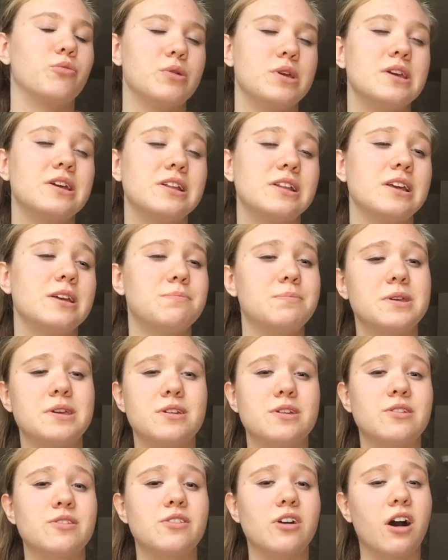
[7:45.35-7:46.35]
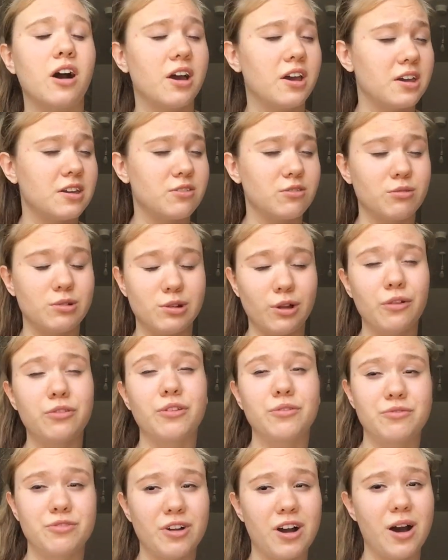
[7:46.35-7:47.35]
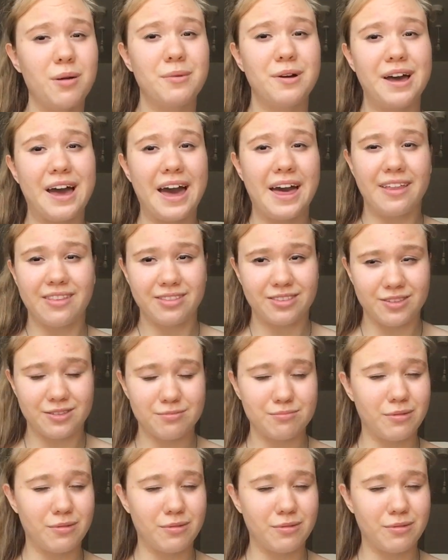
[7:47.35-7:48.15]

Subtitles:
weekly because I do a lot of drama and